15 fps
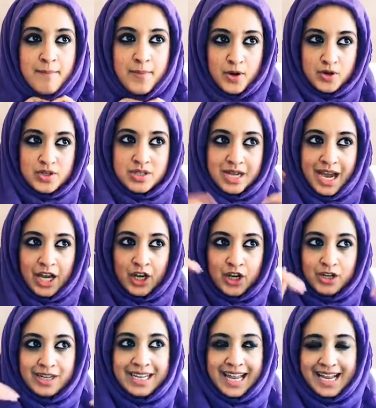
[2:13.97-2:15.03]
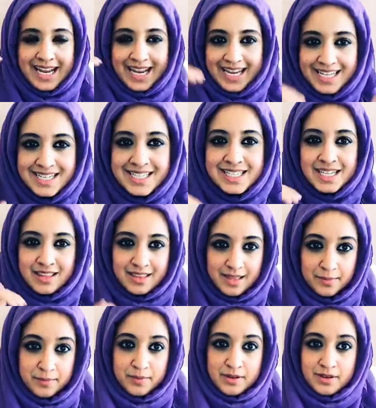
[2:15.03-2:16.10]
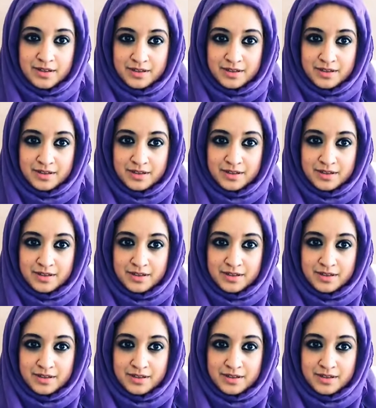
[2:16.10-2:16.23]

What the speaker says: But I couldn't get into them.